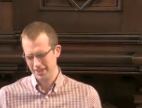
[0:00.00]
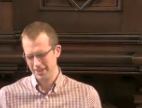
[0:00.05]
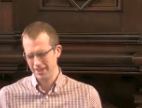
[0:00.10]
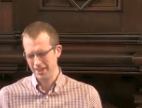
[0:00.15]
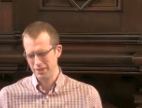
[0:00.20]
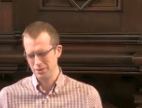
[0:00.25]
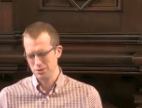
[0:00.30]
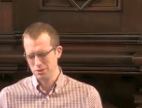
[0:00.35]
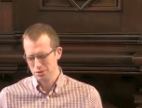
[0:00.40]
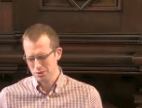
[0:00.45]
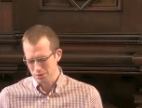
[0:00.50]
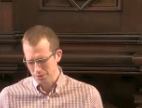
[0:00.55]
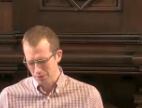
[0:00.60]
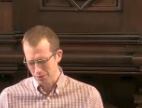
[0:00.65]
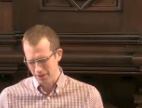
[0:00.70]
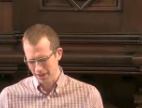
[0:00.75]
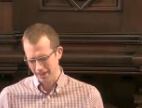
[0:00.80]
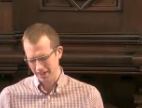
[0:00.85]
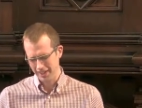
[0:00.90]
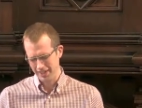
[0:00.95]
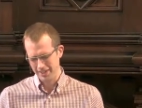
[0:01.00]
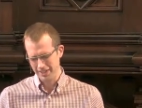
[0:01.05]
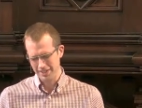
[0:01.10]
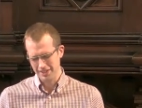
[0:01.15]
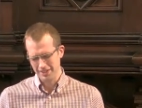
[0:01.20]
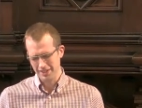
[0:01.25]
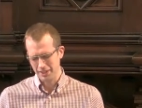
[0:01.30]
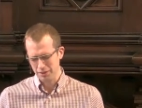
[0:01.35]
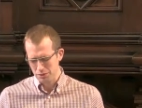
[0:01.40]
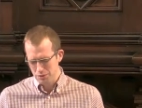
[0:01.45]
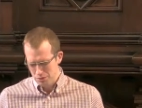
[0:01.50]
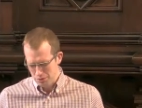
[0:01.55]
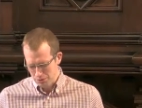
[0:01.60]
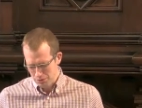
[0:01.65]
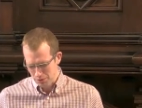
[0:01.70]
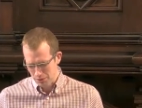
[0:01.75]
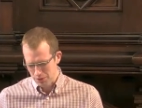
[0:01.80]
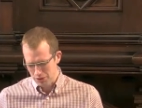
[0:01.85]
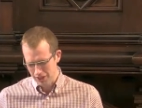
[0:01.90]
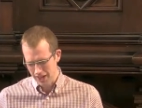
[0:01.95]
and so kind and
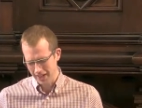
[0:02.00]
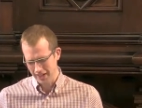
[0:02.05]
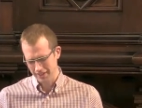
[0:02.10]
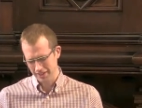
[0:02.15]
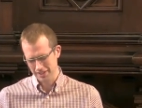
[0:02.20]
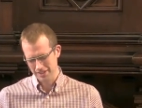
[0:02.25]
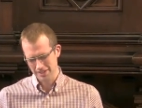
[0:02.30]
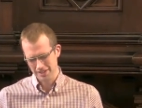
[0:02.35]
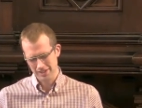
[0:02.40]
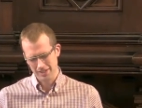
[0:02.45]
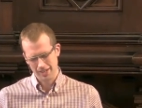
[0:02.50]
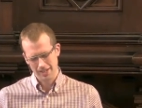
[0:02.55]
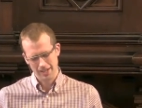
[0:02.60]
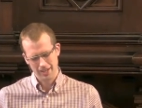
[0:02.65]
so generous,